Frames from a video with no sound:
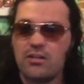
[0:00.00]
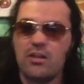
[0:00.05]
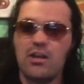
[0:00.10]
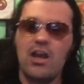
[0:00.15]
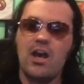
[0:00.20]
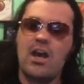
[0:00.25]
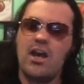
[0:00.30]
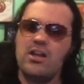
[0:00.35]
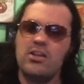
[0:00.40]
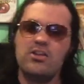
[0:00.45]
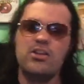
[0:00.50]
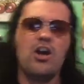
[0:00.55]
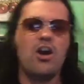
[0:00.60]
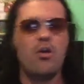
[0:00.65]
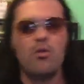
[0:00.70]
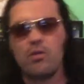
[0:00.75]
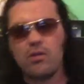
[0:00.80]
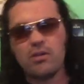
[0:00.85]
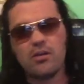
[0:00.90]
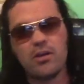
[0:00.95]

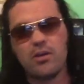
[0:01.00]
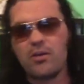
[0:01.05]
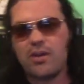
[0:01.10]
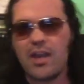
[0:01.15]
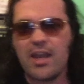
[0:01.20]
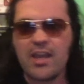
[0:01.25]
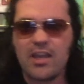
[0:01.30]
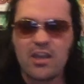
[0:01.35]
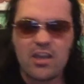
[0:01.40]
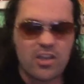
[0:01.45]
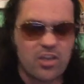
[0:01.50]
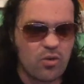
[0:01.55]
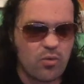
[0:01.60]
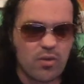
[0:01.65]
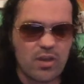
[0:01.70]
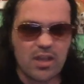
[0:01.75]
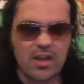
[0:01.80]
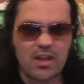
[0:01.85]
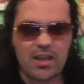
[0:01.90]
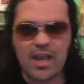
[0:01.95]
No. Okay, I don't
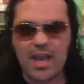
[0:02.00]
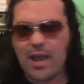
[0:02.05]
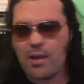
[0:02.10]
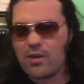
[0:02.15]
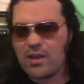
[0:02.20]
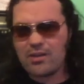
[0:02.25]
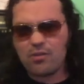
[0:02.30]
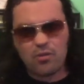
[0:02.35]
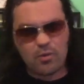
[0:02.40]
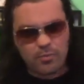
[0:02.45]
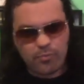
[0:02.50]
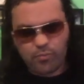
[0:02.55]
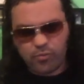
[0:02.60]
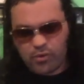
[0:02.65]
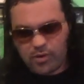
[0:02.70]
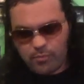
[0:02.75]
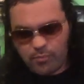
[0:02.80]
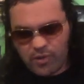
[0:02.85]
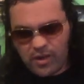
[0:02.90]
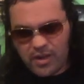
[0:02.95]
get no
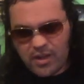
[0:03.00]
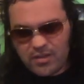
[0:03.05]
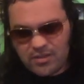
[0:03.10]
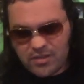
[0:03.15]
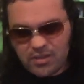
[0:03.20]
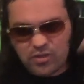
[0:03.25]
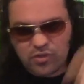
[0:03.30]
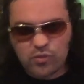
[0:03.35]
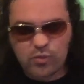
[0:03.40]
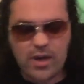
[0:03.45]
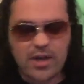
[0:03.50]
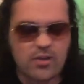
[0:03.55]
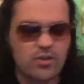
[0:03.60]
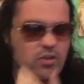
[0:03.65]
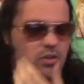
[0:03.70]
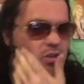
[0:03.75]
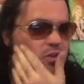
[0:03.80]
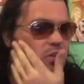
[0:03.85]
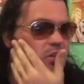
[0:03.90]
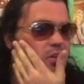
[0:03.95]
praise to this
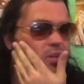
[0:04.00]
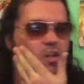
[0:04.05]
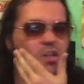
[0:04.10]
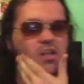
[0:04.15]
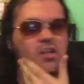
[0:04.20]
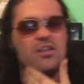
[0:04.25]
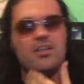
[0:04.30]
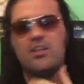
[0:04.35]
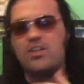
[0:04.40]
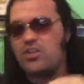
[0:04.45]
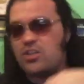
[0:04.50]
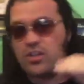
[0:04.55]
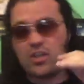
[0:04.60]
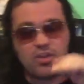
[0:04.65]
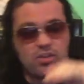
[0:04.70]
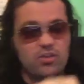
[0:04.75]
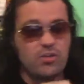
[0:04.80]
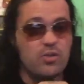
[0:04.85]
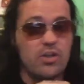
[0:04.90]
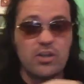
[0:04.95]
director.
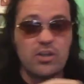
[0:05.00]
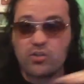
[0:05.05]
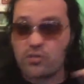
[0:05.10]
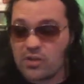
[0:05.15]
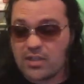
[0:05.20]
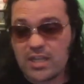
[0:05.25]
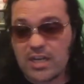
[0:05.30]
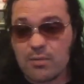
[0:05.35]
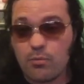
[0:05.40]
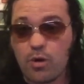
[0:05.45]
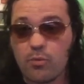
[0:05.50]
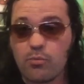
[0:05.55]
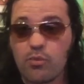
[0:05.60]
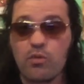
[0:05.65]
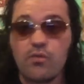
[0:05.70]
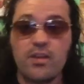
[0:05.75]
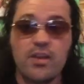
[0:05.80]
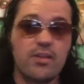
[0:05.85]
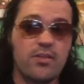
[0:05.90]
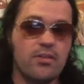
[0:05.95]
He's still not direct any more
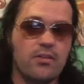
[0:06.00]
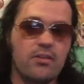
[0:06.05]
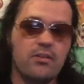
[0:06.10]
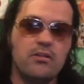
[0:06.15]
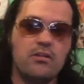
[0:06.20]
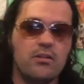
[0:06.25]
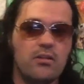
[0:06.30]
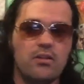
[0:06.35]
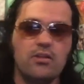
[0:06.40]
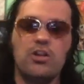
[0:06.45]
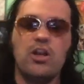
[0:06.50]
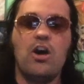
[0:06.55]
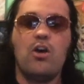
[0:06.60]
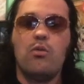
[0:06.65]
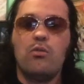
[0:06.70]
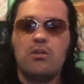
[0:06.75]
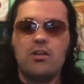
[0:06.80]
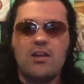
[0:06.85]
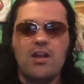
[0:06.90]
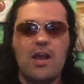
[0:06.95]
movies.
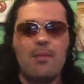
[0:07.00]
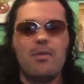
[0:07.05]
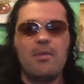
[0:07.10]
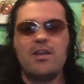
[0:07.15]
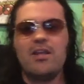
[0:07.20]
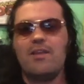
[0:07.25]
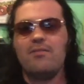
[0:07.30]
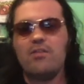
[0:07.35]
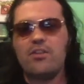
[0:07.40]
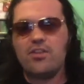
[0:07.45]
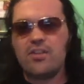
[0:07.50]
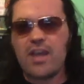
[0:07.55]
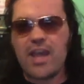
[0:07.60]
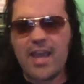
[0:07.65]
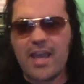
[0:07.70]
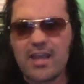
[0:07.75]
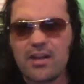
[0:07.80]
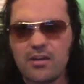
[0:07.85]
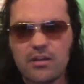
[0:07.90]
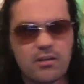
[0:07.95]
No, I'm not giving this
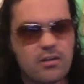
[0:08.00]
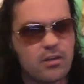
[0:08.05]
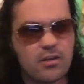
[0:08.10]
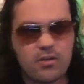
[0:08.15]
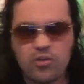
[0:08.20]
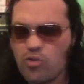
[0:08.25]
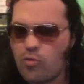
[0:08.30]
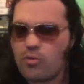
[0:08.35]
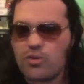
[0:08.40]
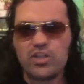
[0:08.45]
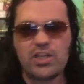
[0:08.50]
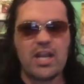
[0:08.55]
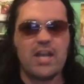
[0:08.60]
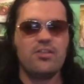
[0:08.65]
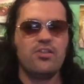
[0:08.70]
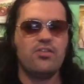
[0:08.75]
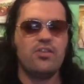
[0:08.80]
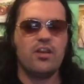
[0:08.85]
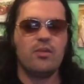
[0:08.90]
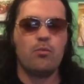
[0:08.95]
guy no more
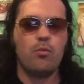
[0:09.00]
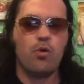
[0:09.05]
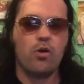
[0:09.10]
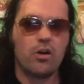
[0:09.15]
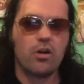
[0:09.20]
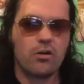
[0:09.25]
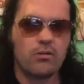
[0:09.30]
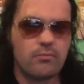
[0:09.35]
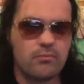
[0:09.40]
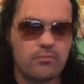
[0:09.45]
chances anymore.